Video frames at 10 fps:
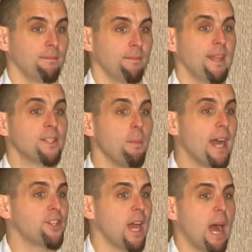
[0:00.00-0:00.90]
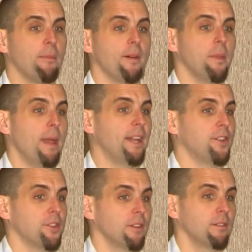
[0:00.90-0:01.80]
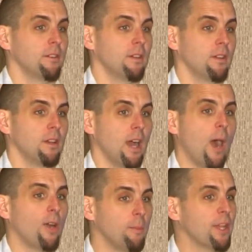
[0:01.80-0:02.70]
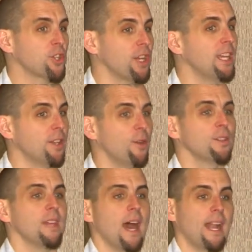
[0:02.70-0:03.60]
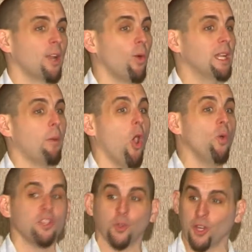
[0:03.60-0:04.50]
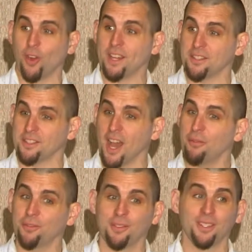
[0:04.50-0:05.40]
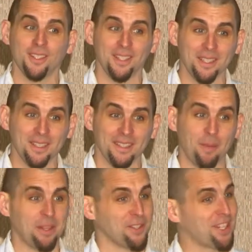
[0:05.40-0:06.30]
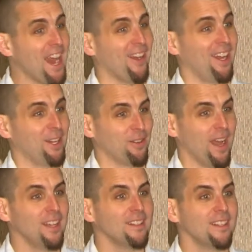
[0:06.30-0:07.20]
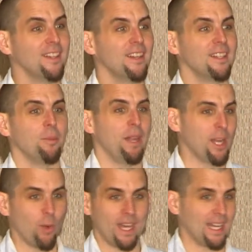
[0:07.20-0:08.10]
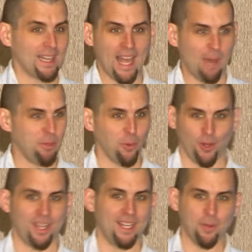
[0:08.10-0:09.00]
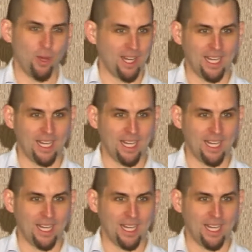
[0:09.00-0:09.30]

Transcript: That's my job if I'm the manager. I want to make sure he knows that. I don't want him always doing crazy stuff. That'd be a little scary, right? Depending on what kind of lab you work in and what kind